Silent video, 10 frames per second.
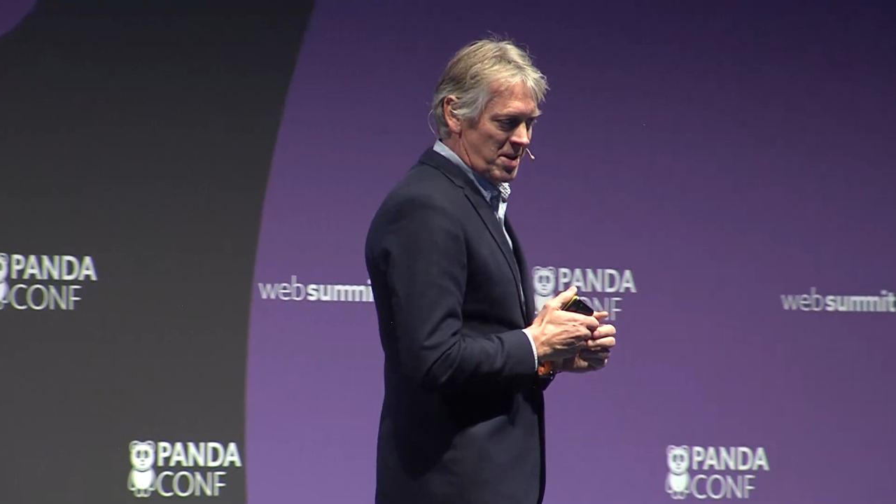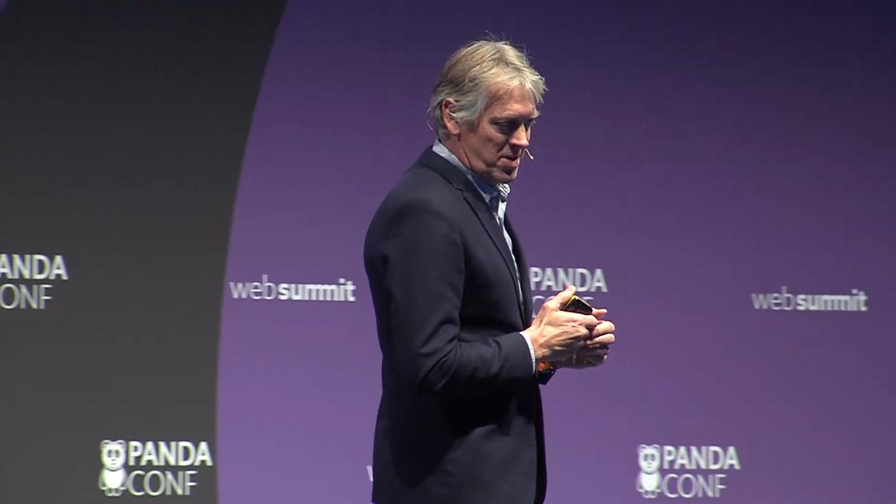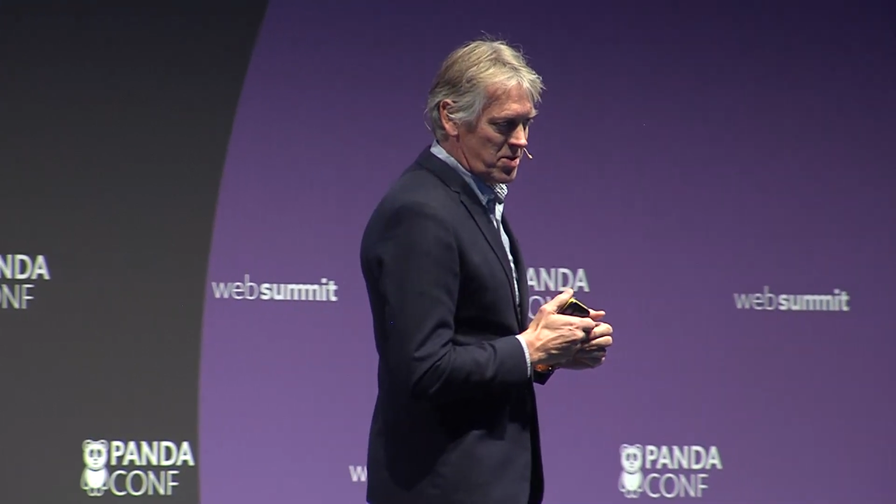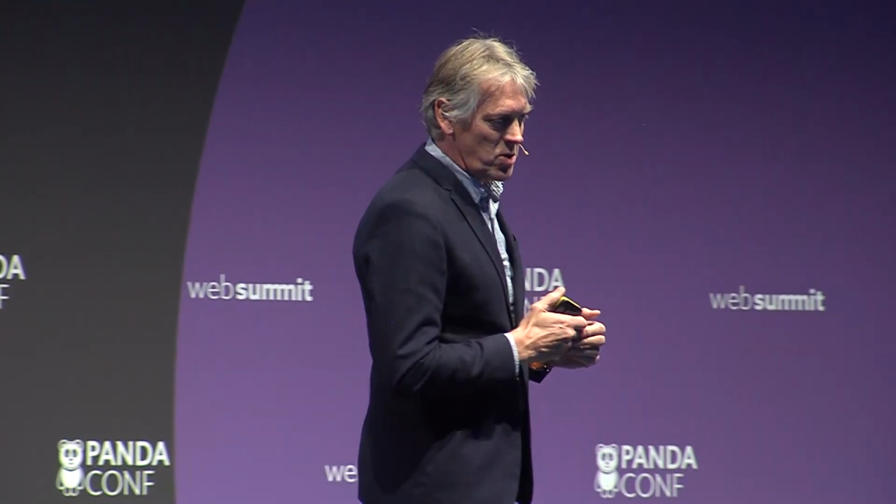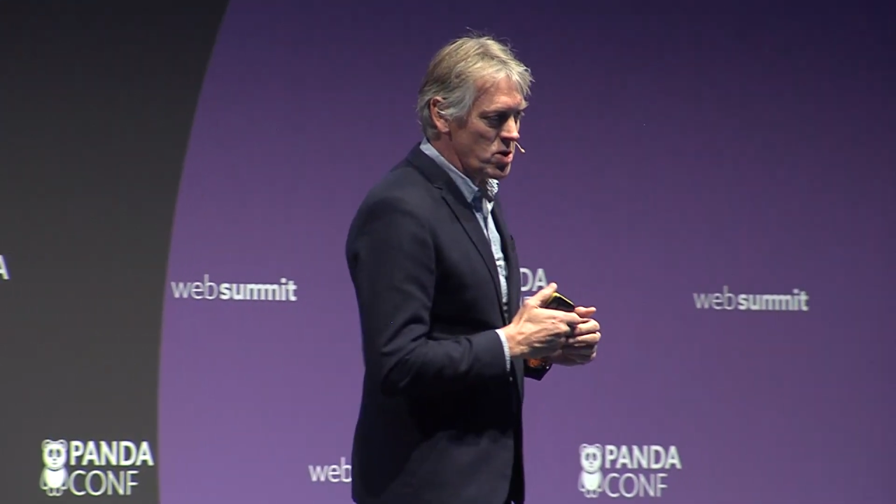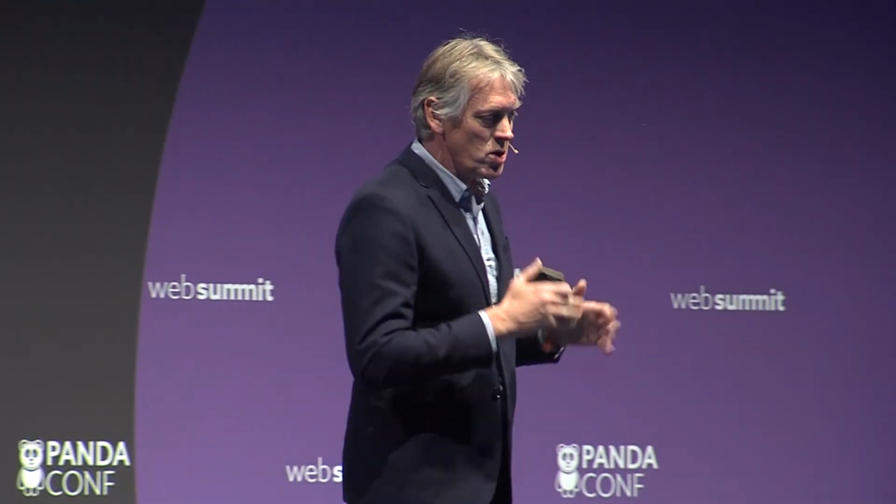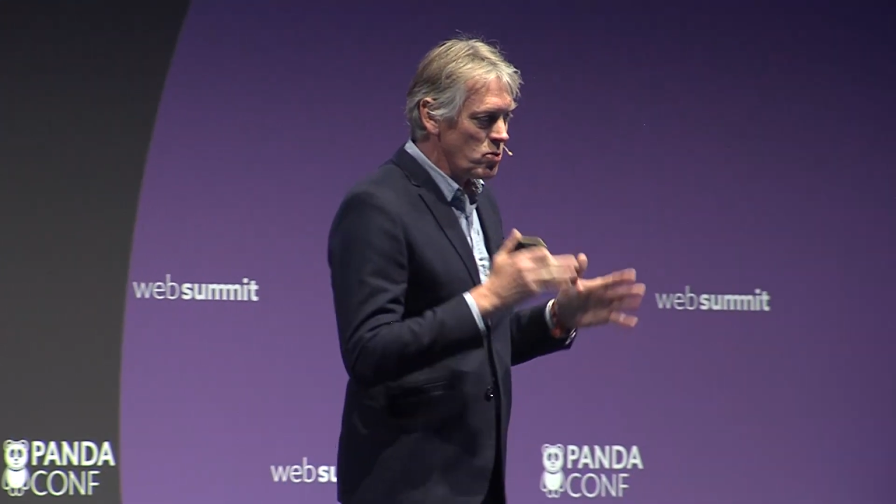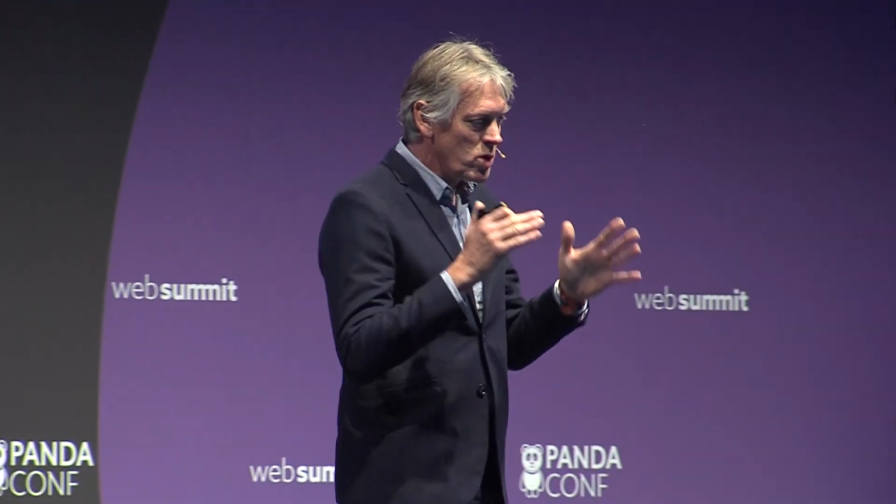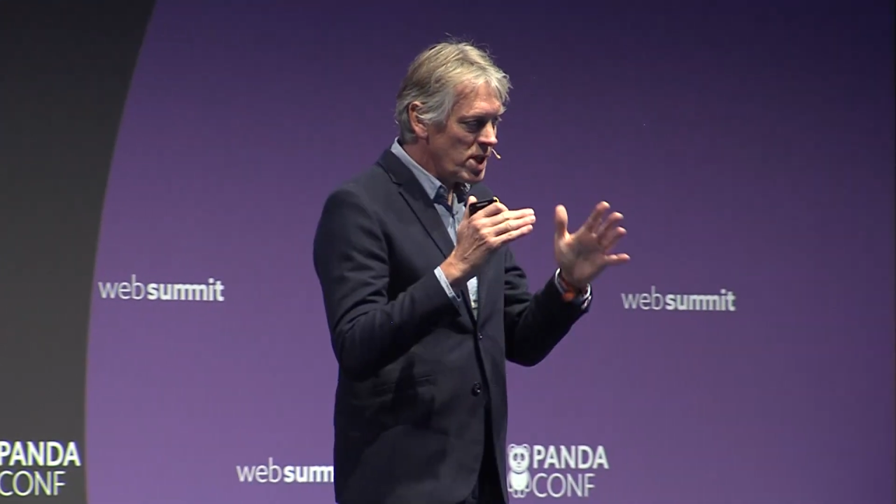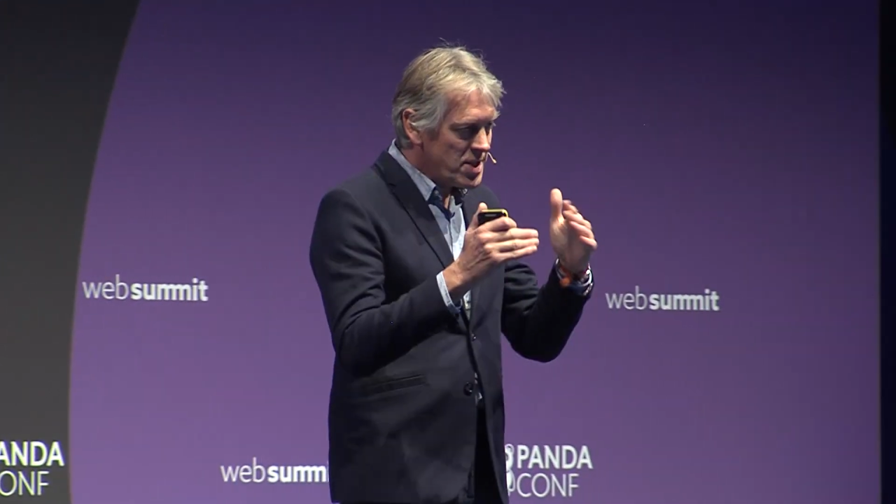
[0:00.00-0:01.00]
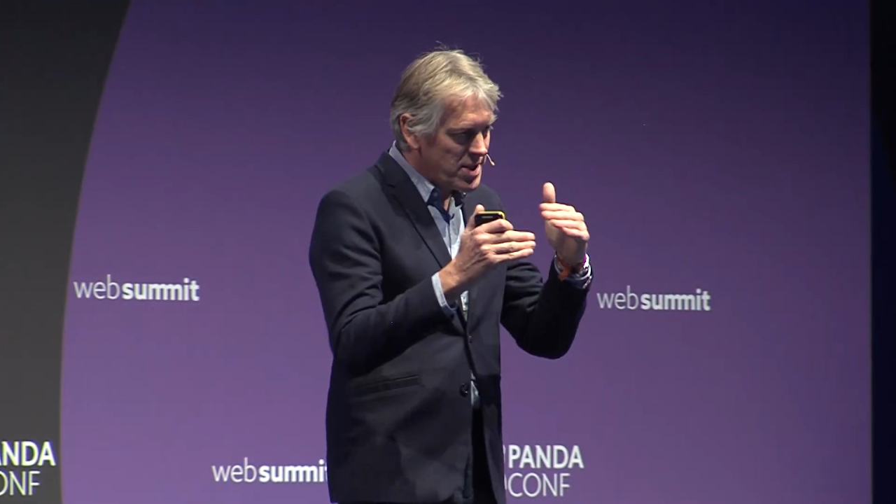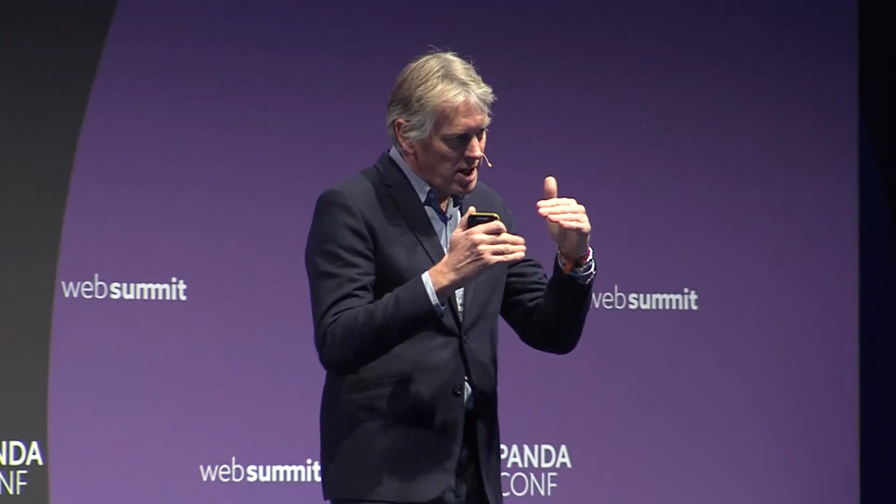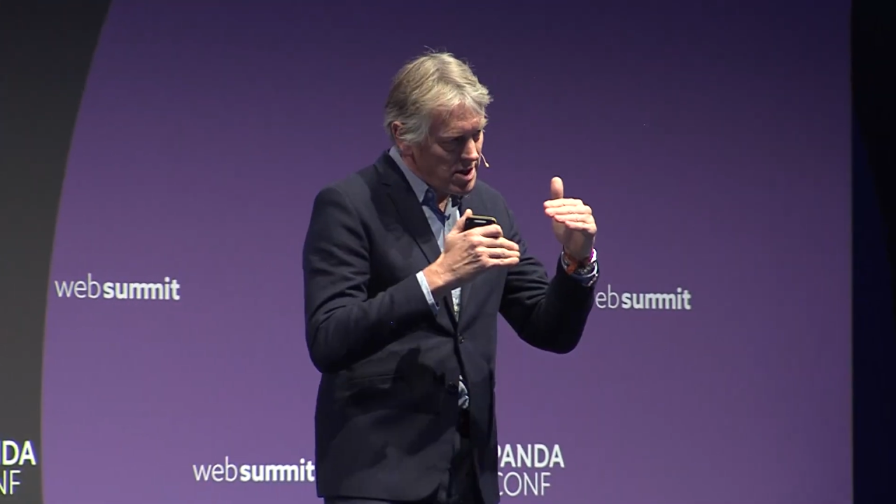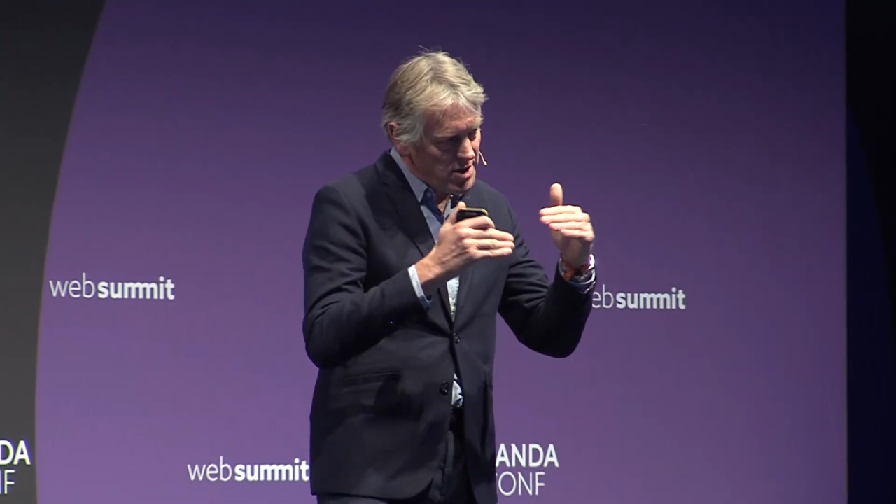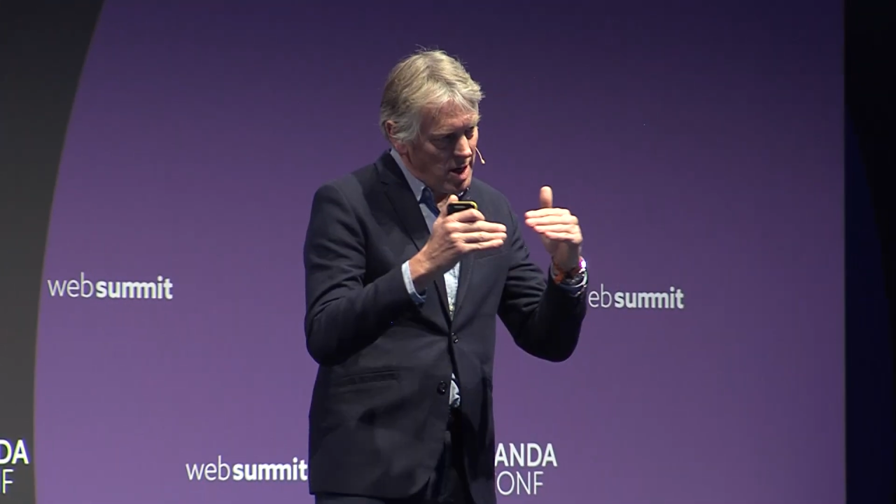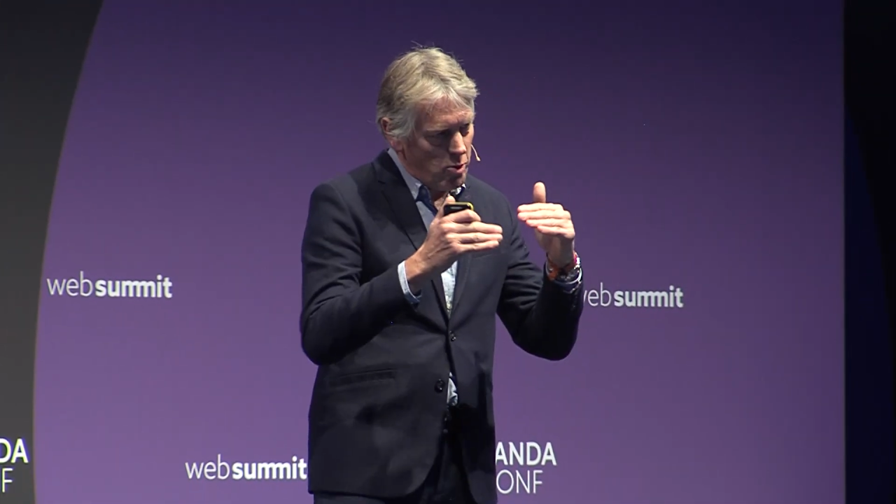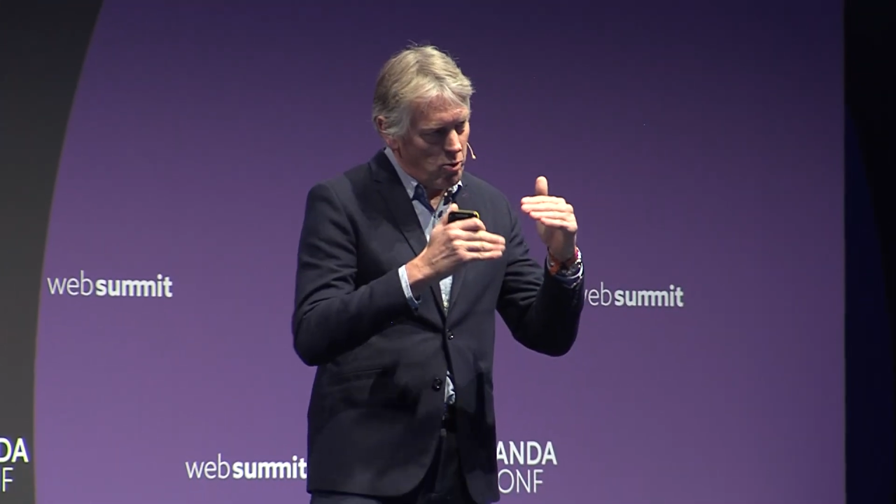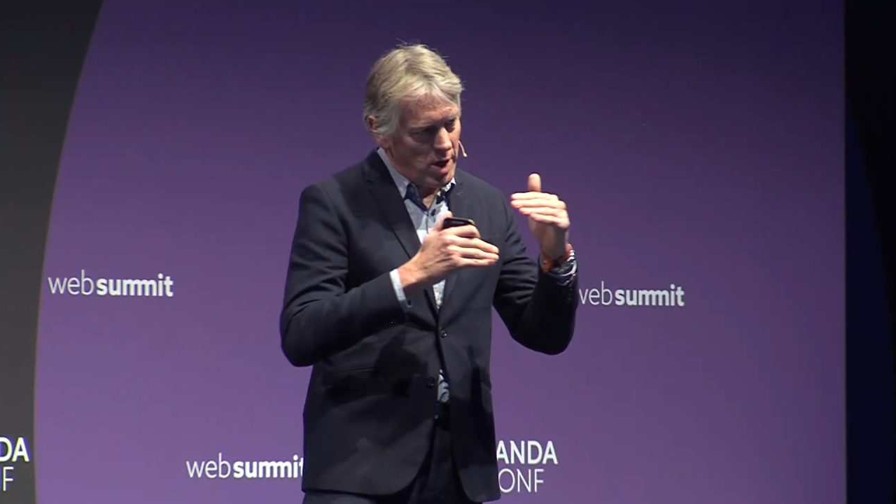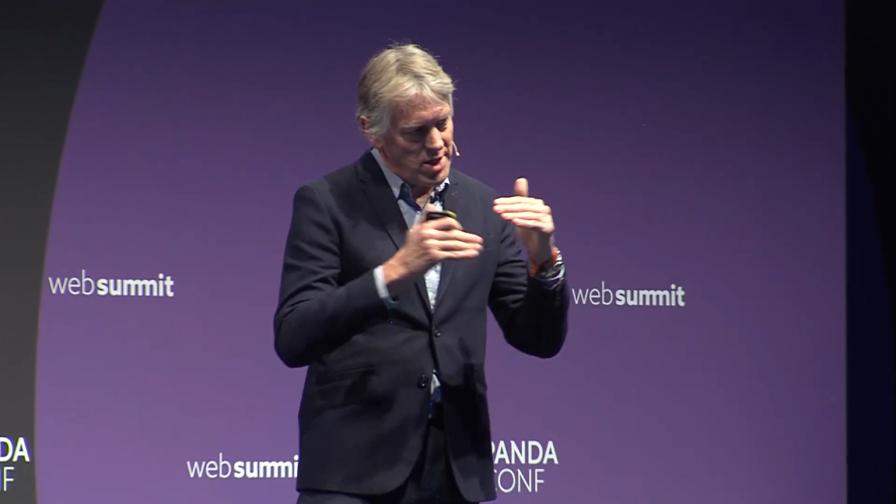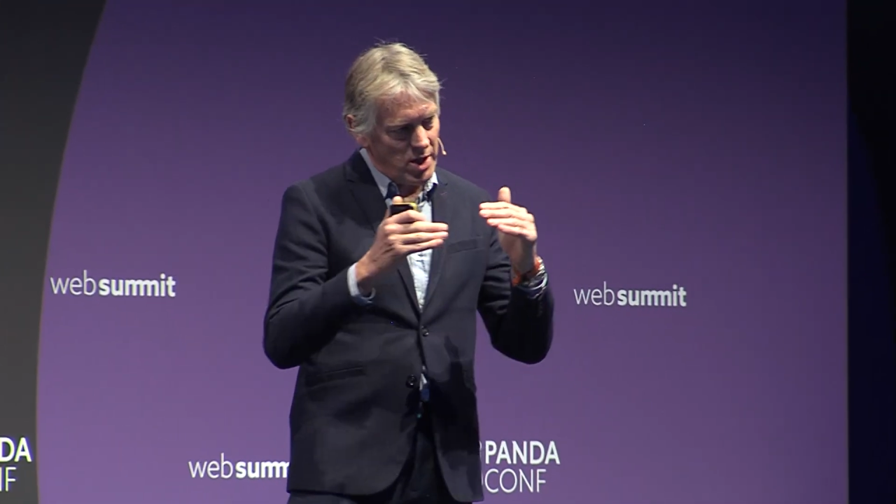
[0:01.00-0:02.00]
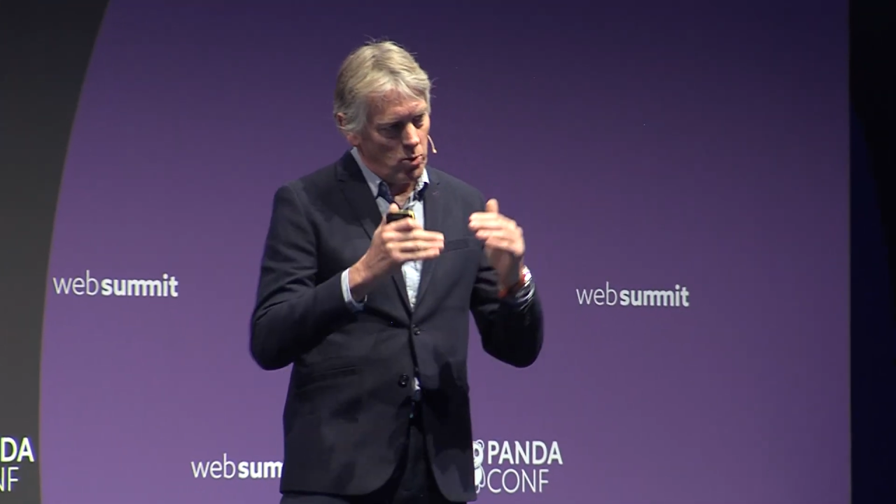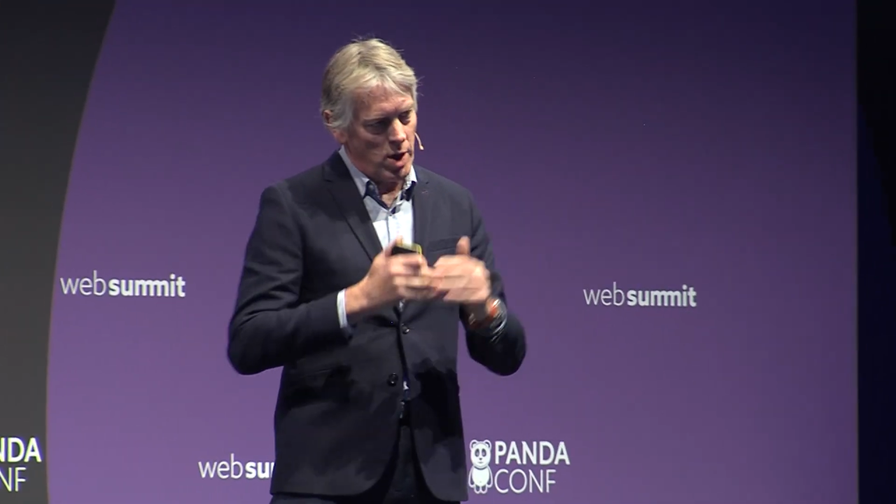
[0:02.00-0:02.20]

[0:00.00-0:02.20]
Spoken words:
So you can really start separating